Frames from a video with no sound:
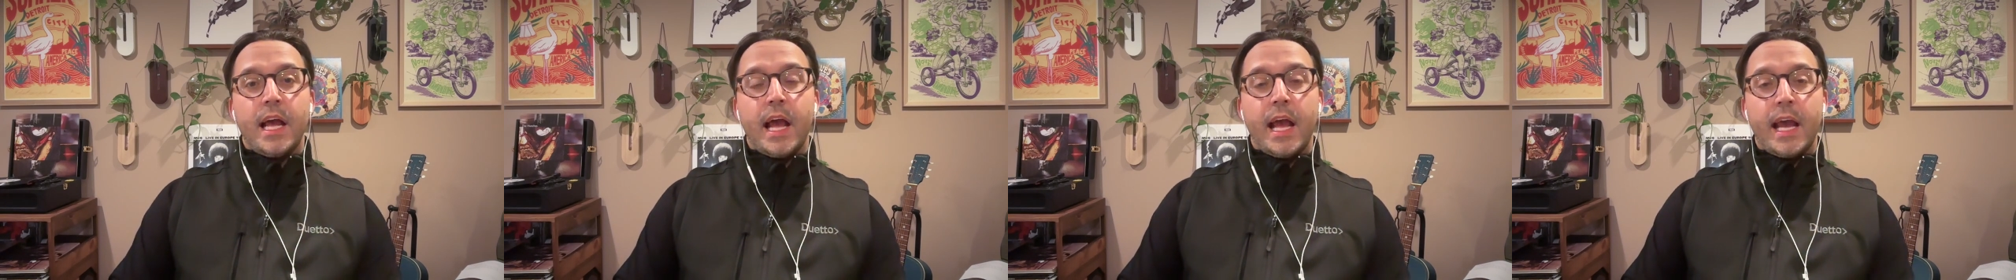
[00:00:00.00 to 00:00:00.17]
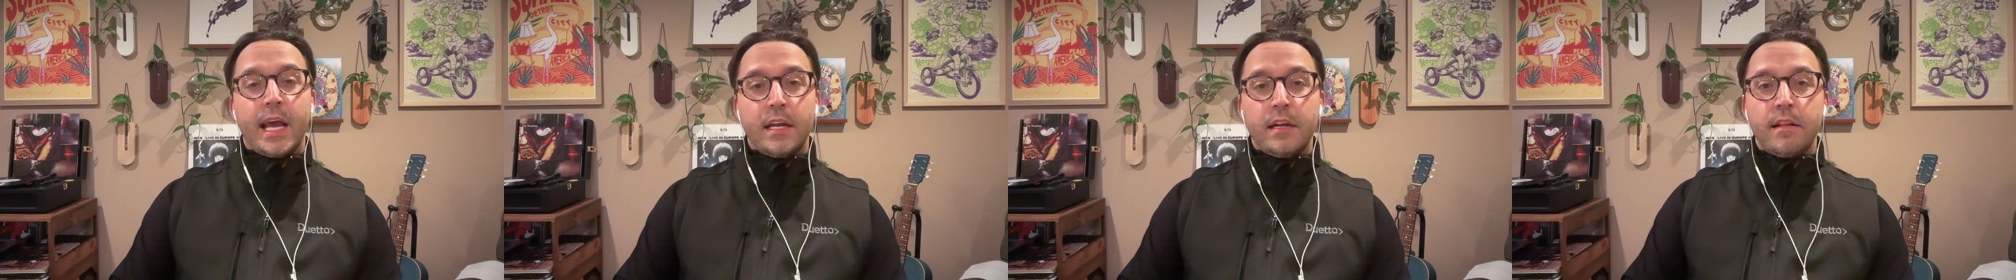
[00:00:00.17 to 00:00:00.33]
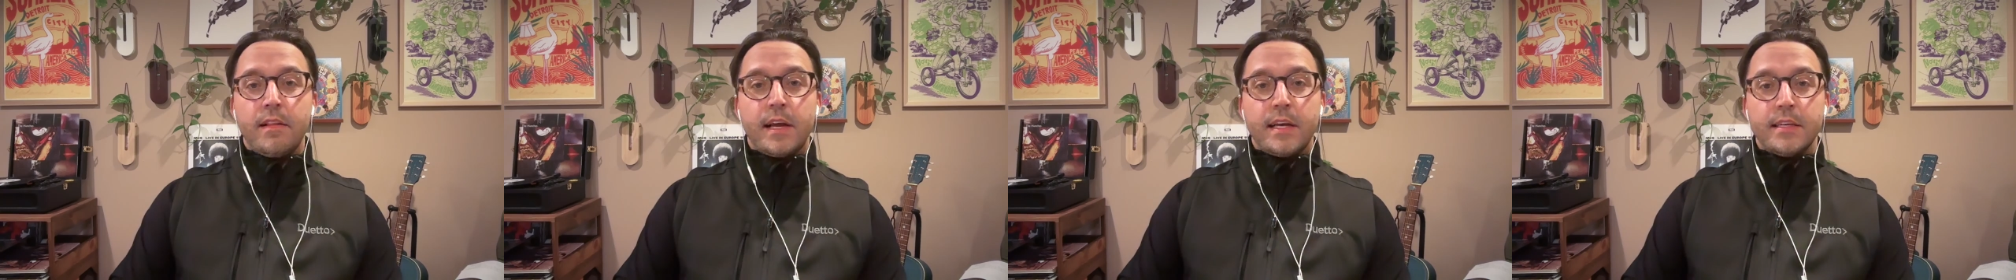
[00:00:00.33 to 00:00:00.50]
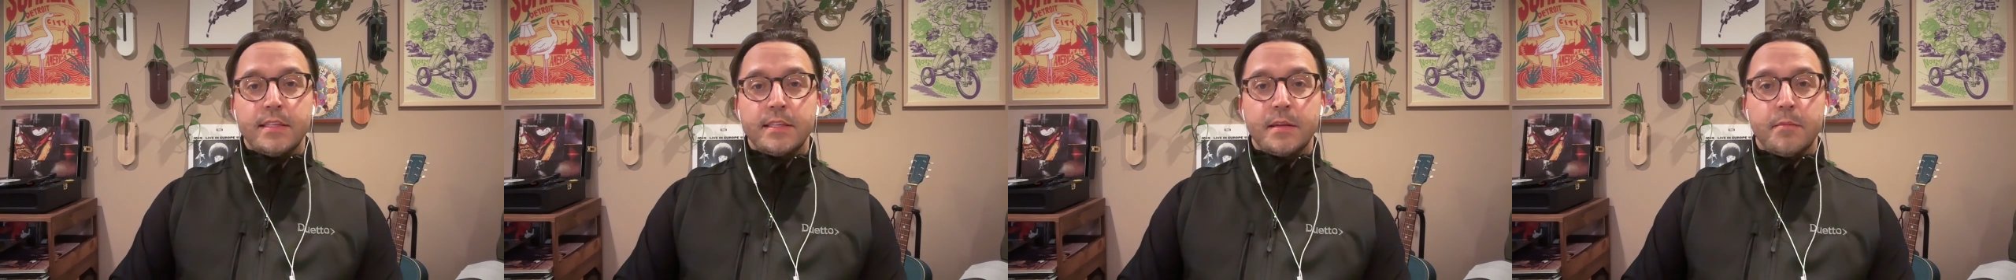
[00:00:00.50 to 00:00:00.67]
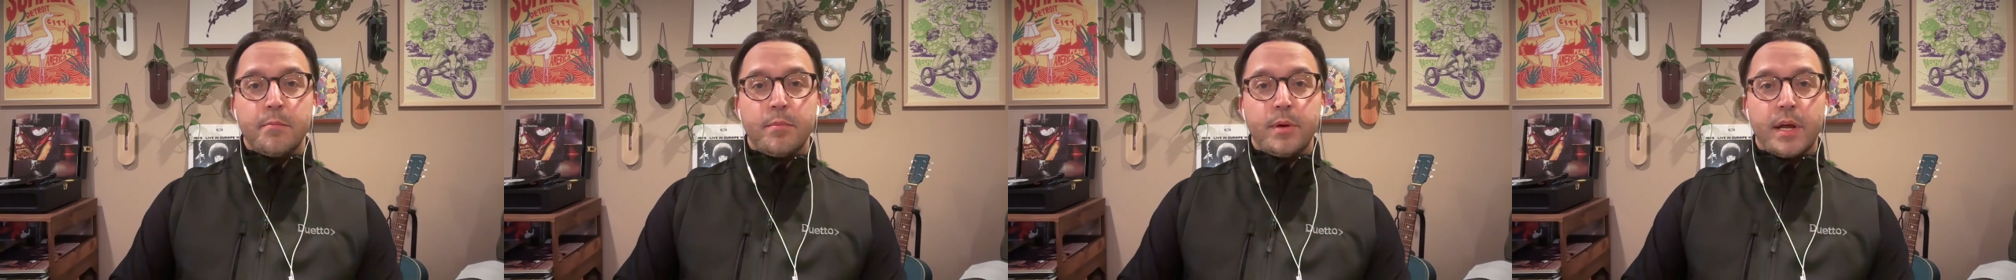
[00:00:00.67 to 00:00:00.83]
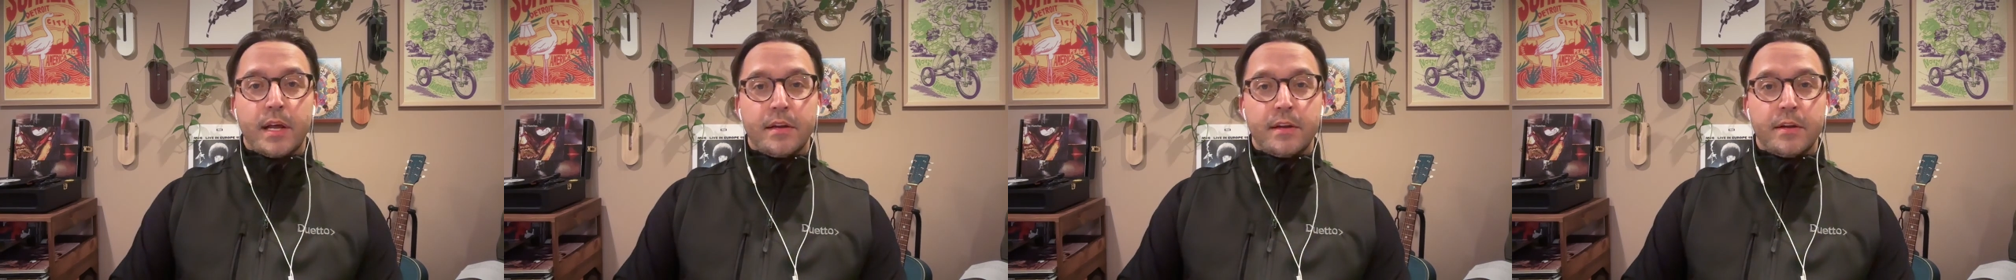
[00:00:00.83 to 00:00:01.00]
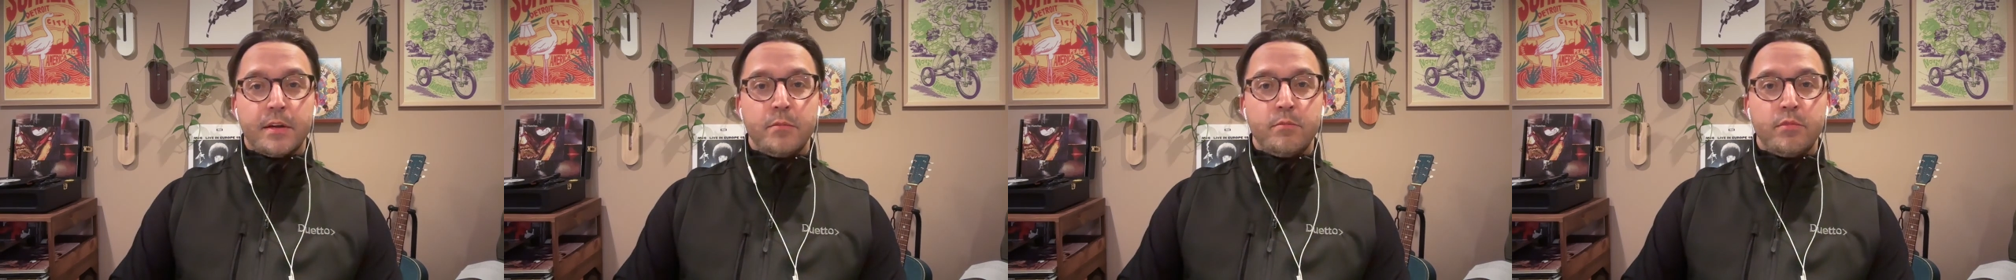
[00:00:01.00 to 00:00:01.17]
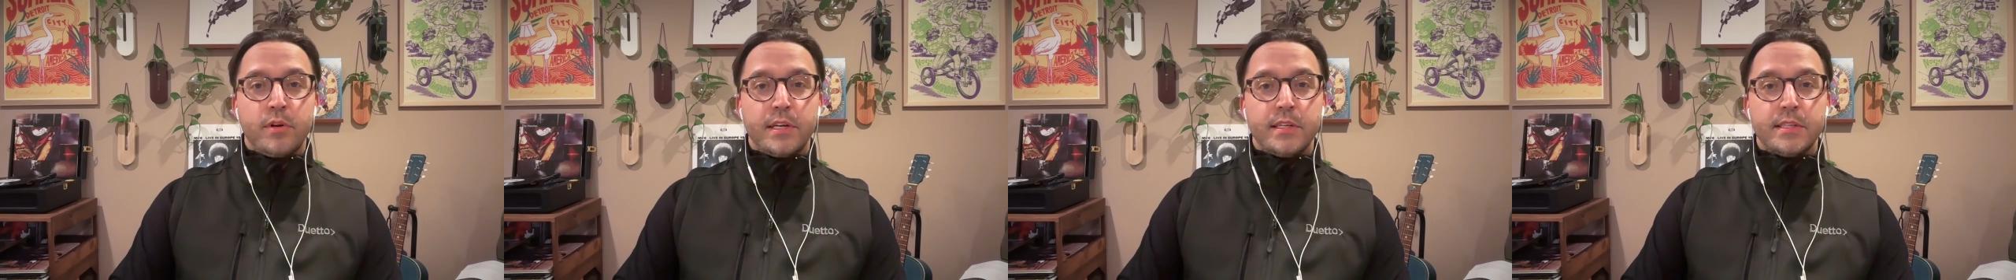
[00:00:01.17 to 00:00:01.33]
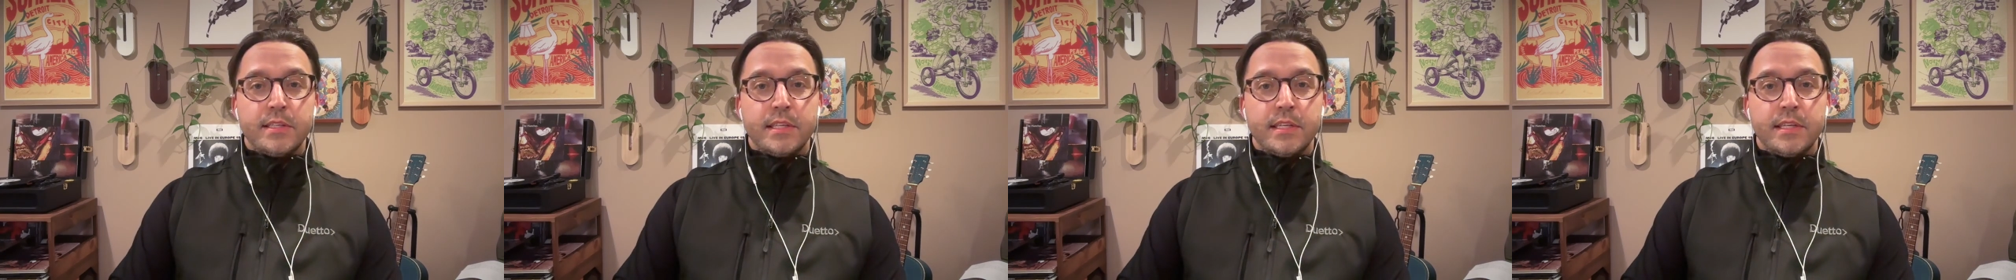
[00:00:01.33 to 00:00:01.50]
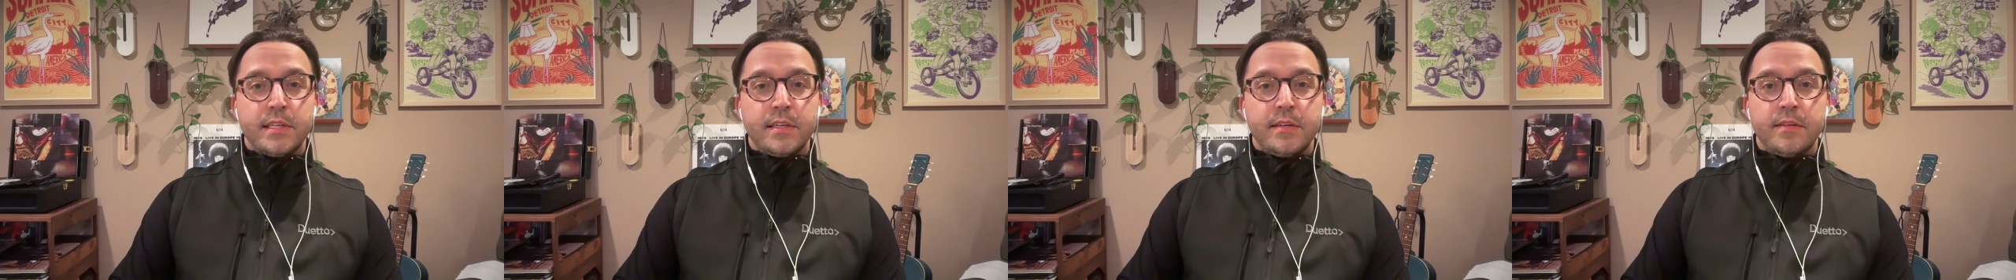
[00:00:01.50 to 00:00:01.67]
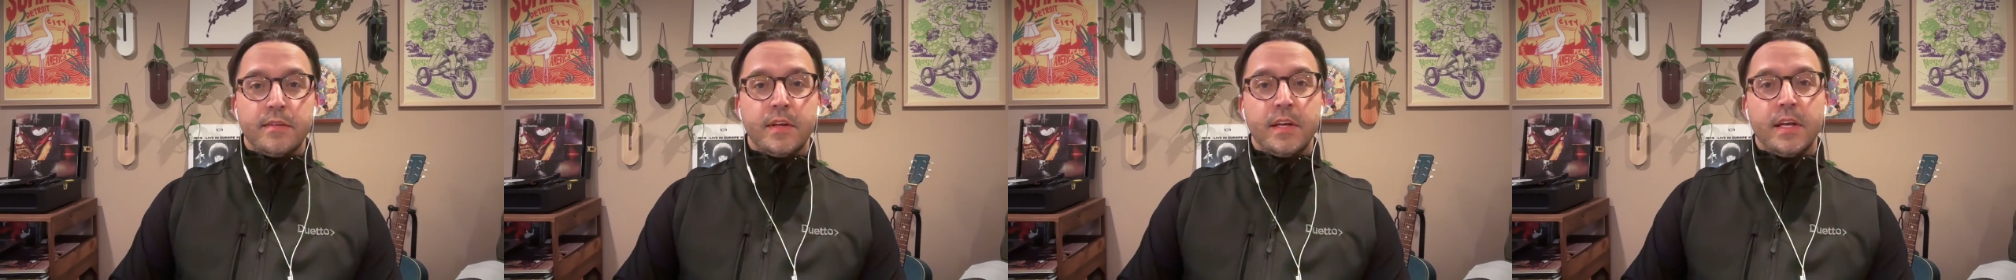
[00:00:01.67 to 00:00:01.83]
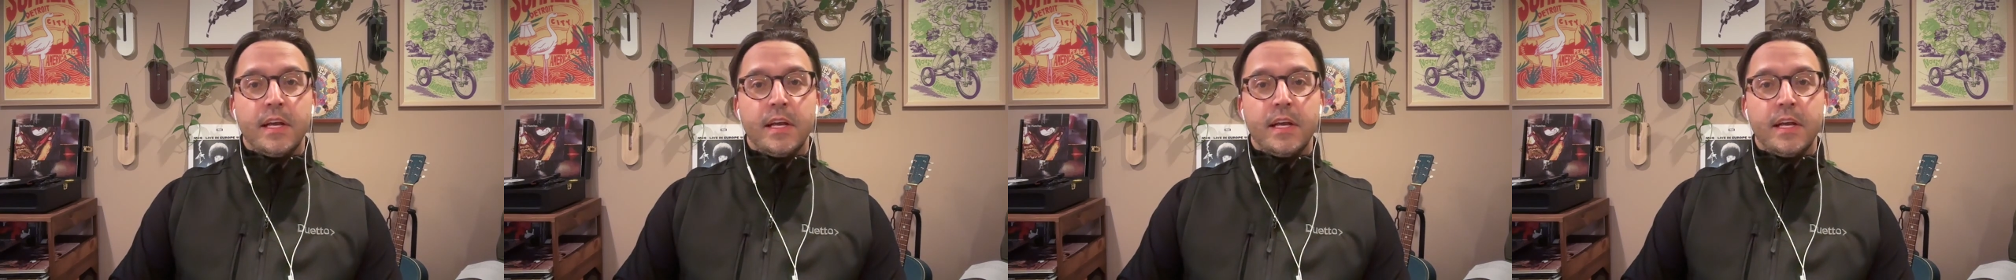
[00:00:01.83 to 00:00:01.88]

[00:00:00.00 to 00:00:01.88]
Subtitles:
analyze competitor pricing,